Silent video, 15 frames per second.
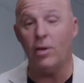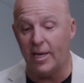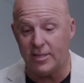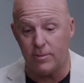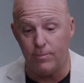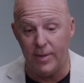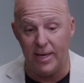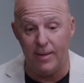
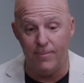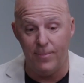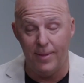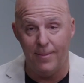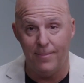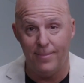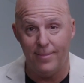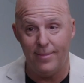Trust me,
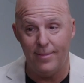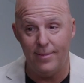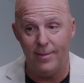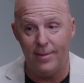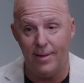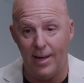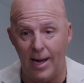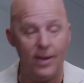
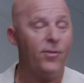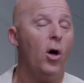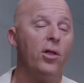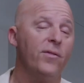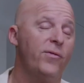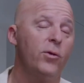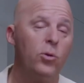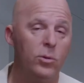out of
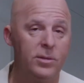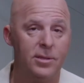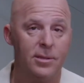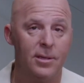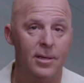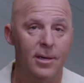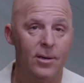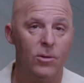all the
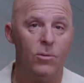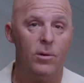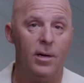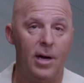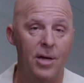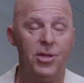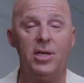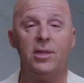foods,
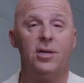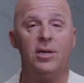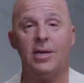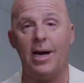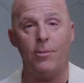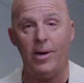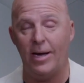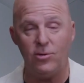I think the
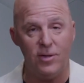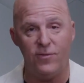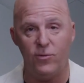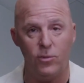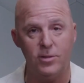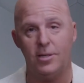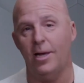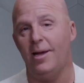carbohydrate
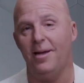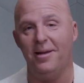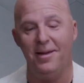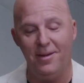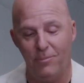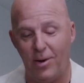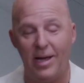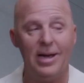foods
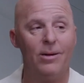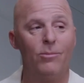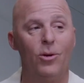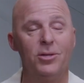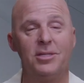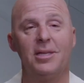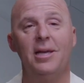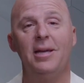probably are
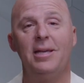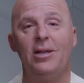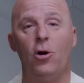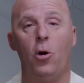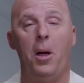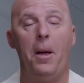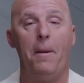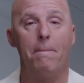most,
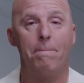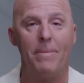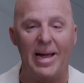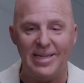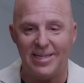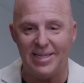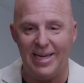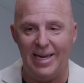
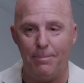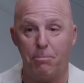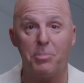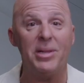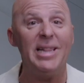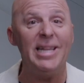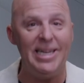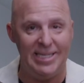mentally
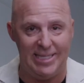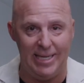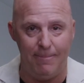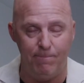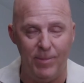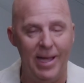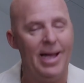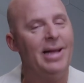
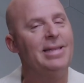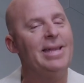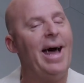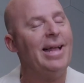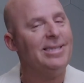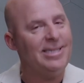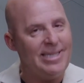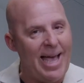pleasing,
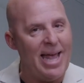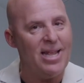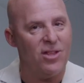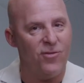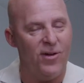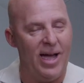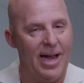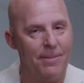not
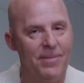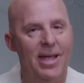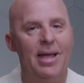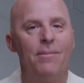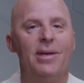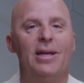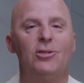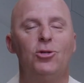satisfying.
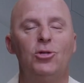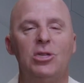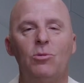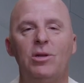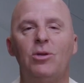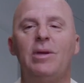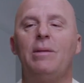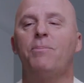Because usually
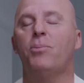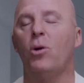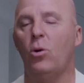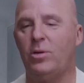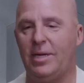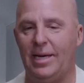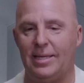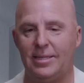when you eat
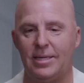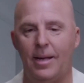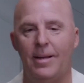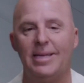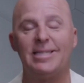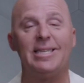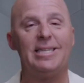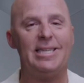proteins,
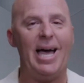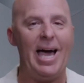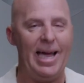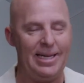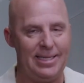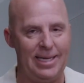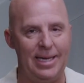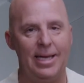
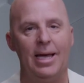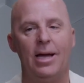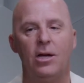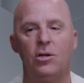satiety,